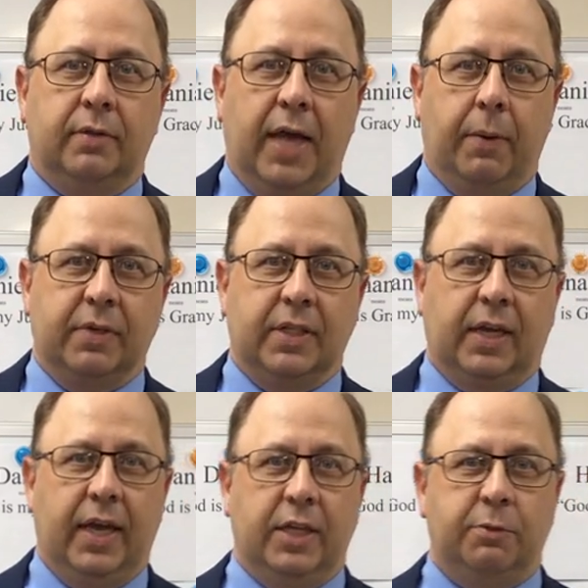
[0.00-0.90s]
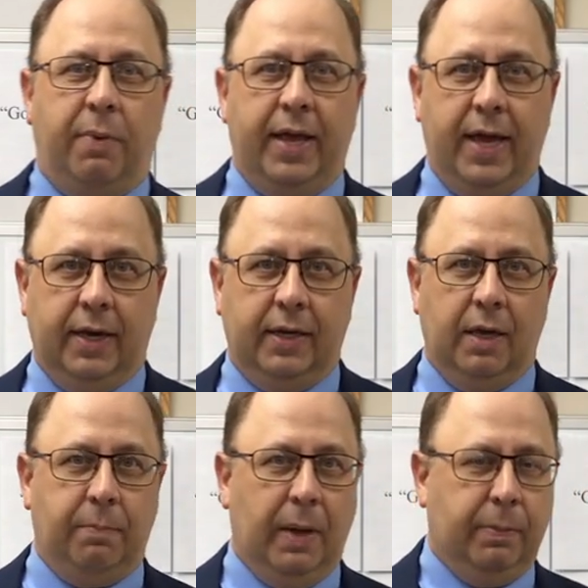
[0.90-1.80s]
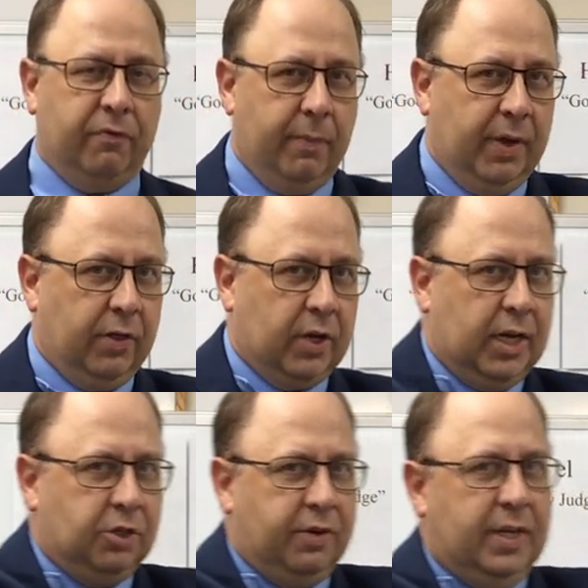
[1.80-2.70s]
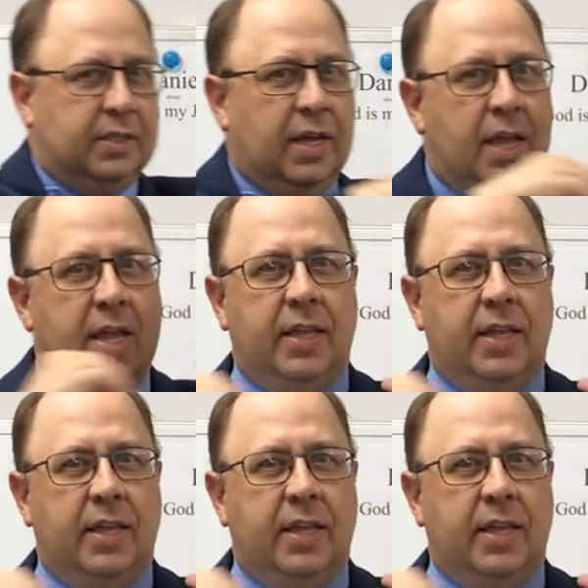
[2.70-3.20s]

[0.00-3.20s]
That was the king's plan. Get people from the other countries,